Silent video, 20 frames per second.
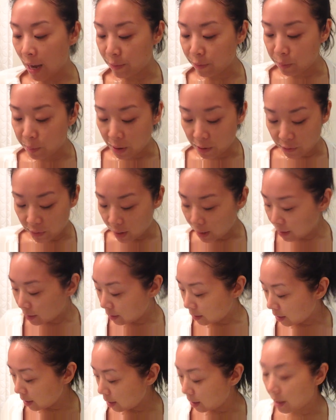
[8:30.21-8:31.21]
half of my
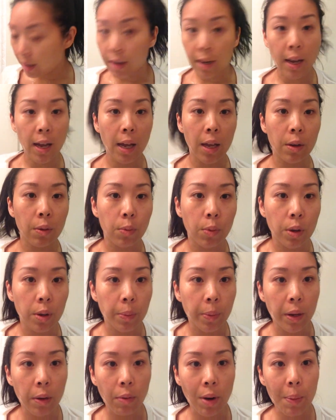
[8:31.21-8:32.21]
face, and I will
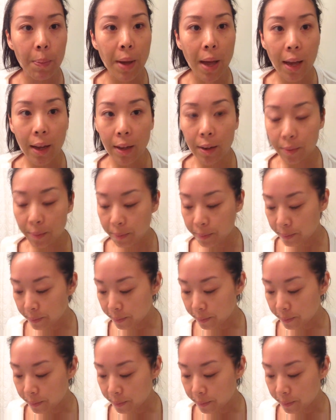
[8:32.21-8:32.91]
be right back.